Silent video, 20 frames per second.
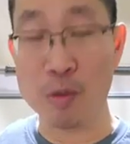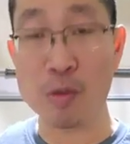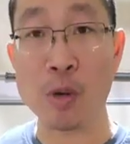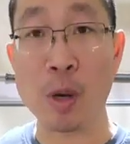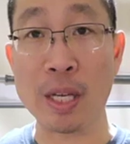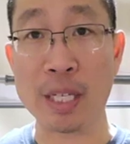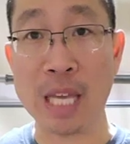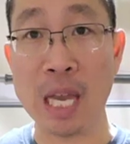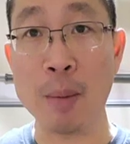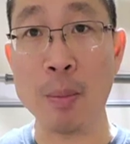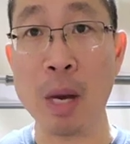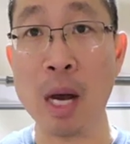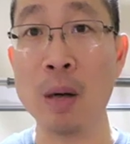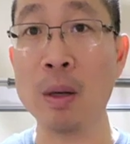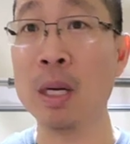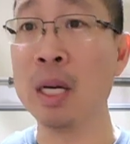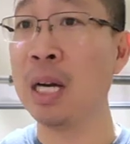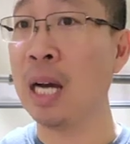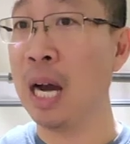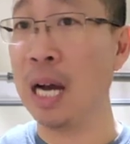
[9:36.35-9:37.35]
So I came
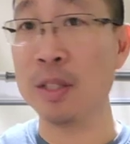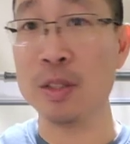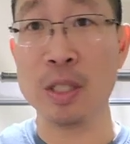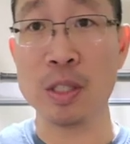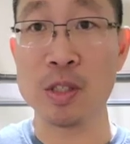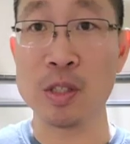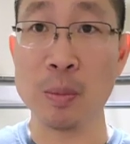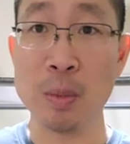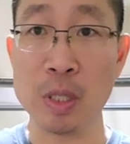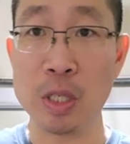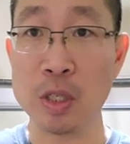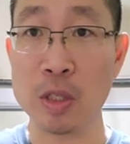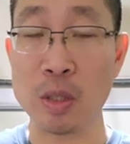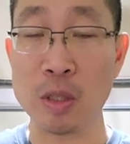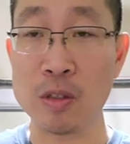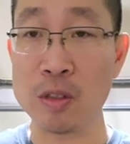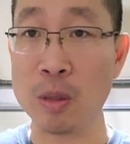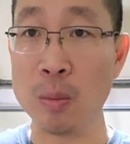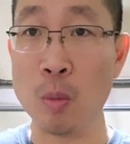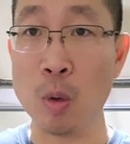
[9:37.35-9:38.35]
out, I did
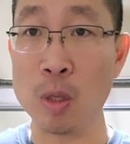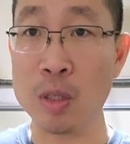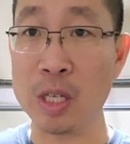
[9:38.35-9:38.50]
some more